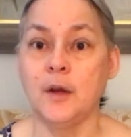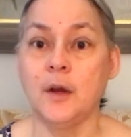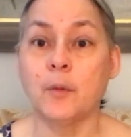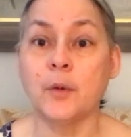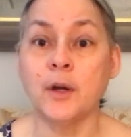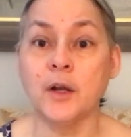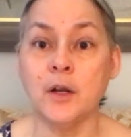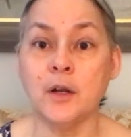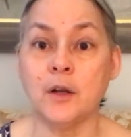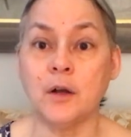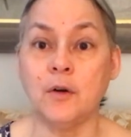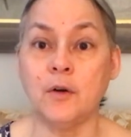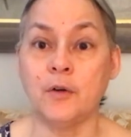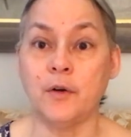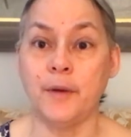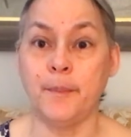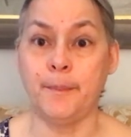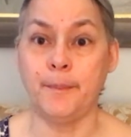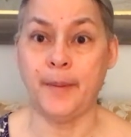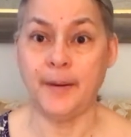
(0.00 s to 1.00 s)
We're going to go to
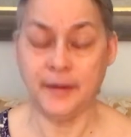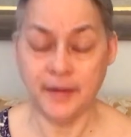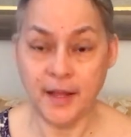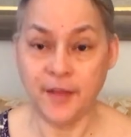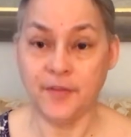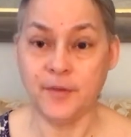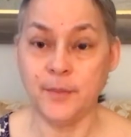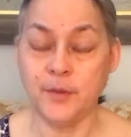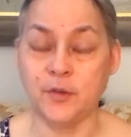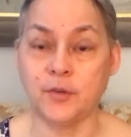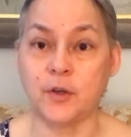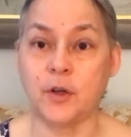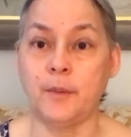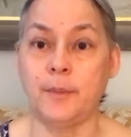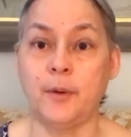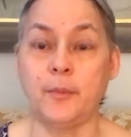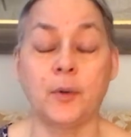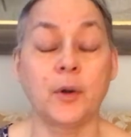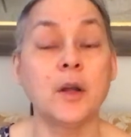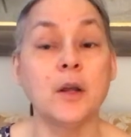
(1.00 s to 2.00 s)
another musical,
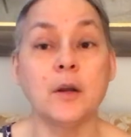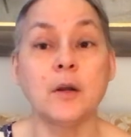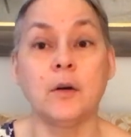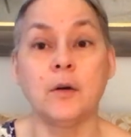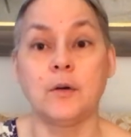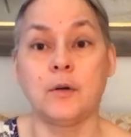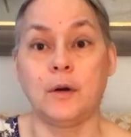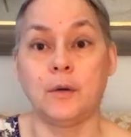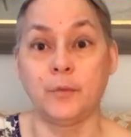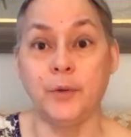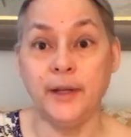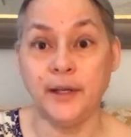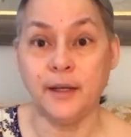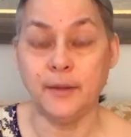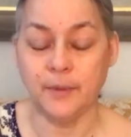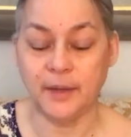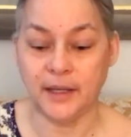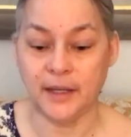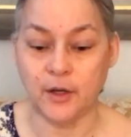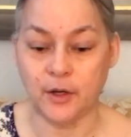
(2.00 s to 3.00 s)
but we're going to go to a really,
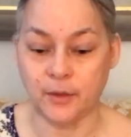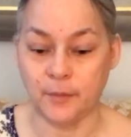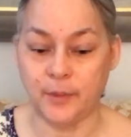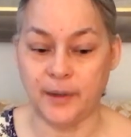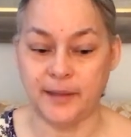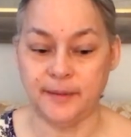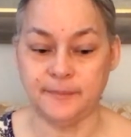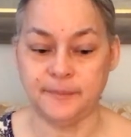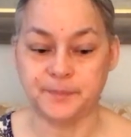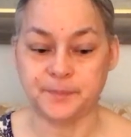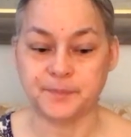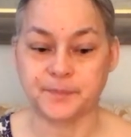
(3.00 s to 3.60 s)
really good one."